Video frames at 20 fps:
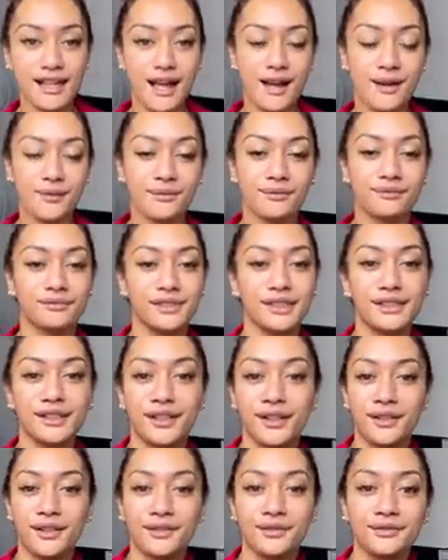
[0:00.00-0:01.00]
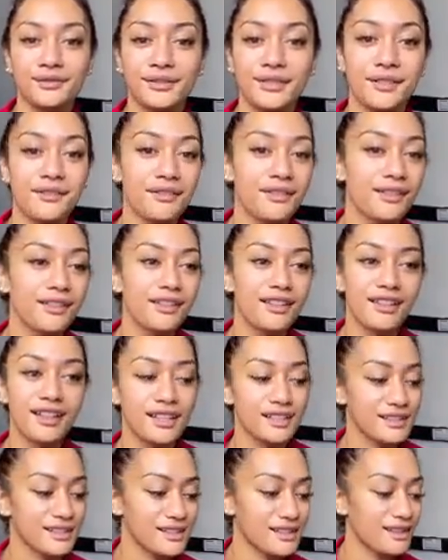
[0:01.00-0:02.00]
You know,
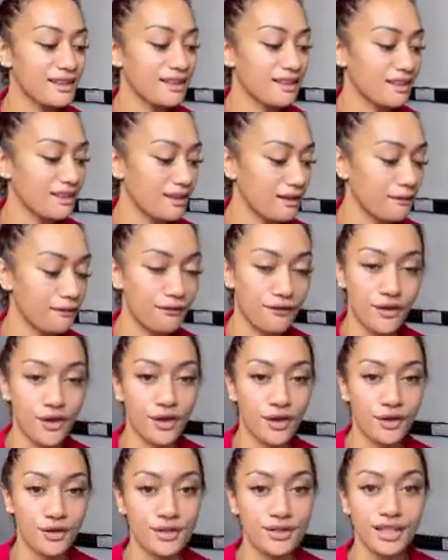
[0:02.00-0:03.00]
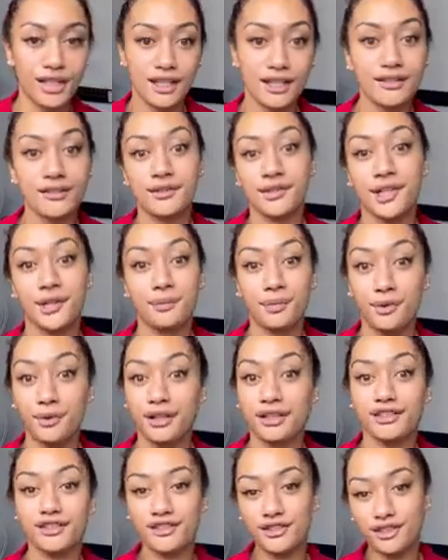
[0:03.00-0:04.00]
it's the first entry
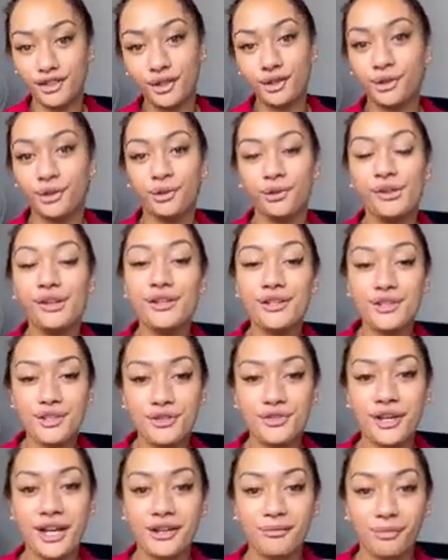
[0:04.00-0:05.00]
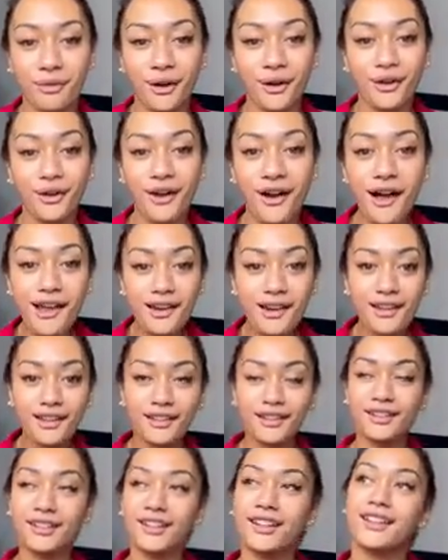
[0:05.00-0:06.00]
point to Stradbroke
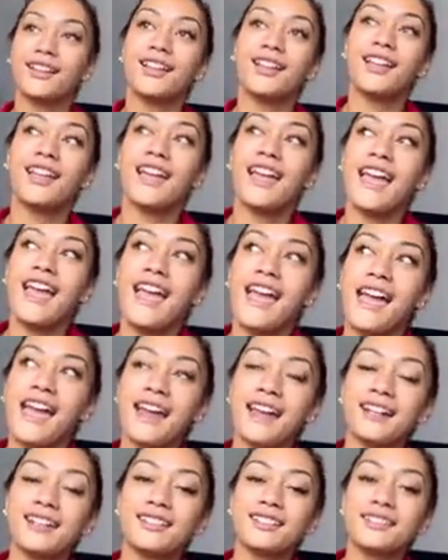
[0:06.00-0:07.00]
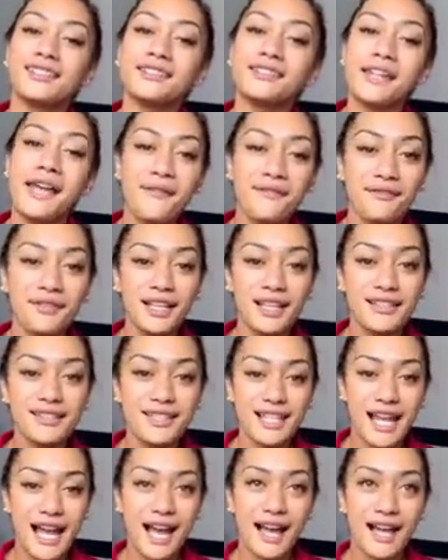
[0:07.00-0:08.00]
Island. And
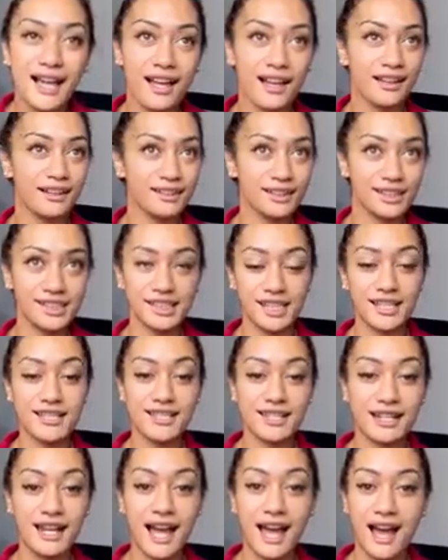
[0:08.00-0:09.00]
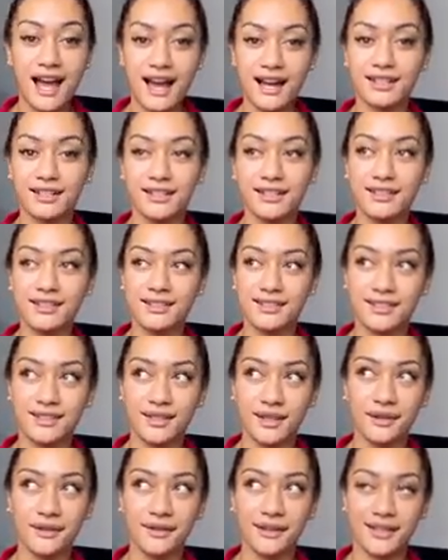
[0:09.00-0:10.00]
Dalveen's, she is an artist,
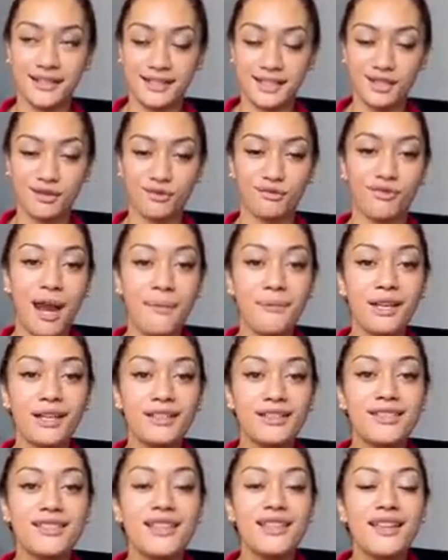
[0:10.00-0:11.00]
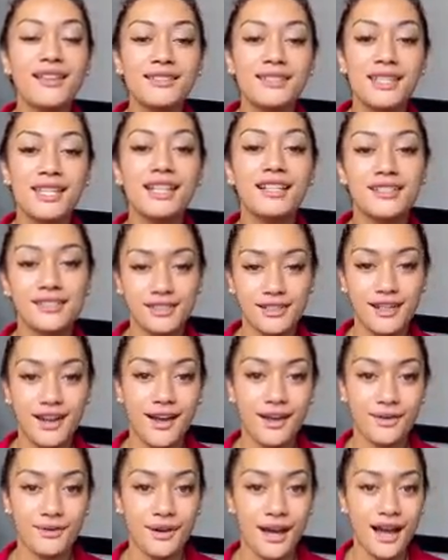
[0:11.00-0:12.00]
so a ceramics and
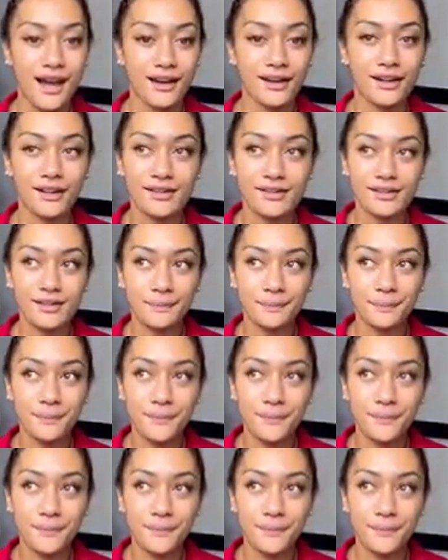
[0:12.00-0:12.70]
textile artist.